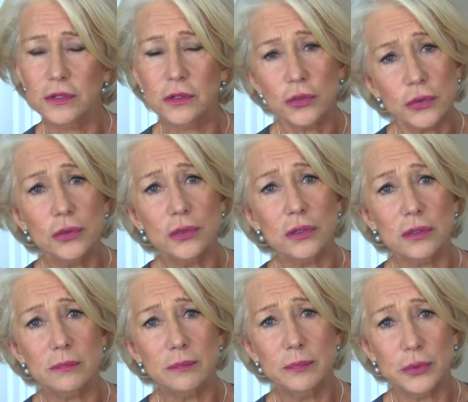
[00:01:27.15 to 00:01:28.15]

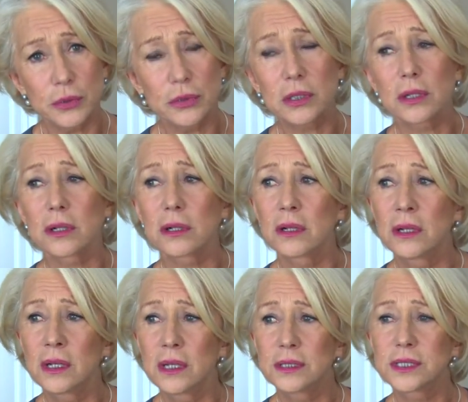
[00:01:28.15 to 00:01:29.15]
cruel, brutal
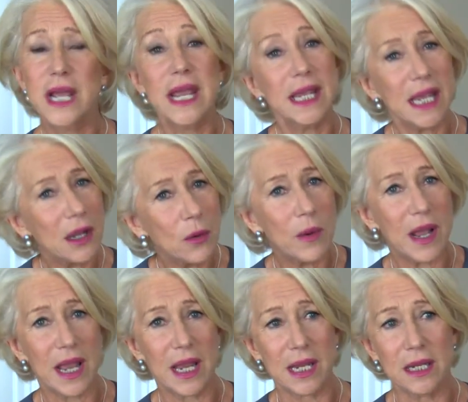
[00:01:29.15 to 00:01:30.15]
taking
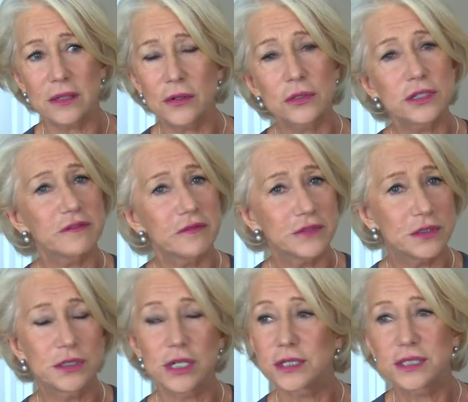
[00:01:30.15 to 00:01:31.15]
away, not of
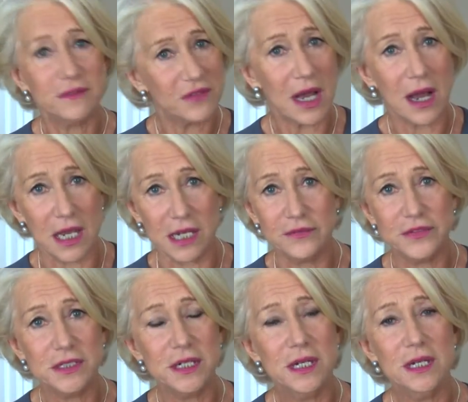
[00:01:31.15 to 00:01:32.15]
just of
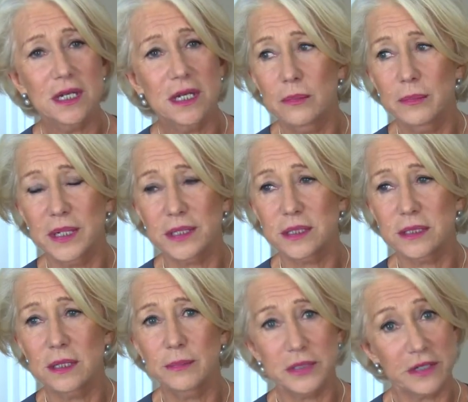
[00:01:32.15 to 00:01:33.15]
lives, but
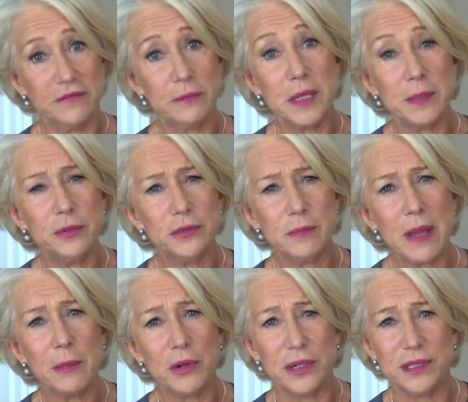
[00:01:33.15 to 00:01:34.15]
of people's
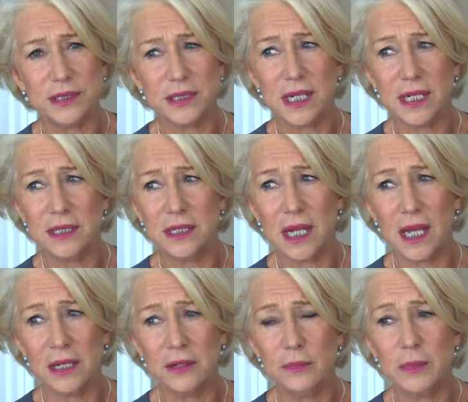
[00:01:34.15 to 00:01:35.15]
memories
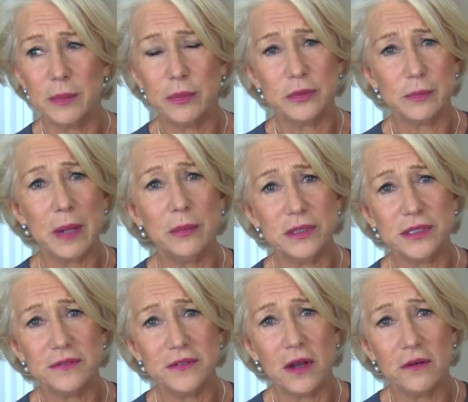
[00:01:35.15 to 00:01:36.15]
and people's memories
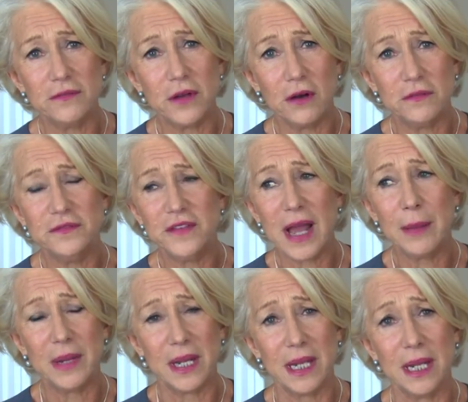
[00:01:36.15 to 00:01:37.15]
of
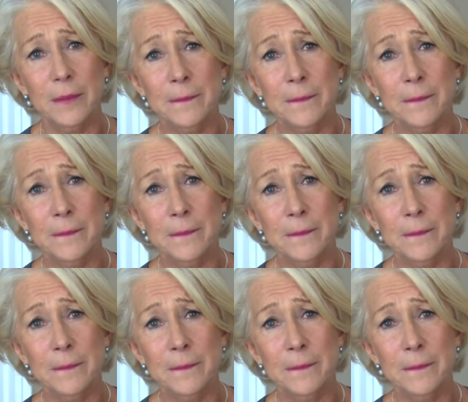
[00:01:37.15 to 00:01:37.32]
family.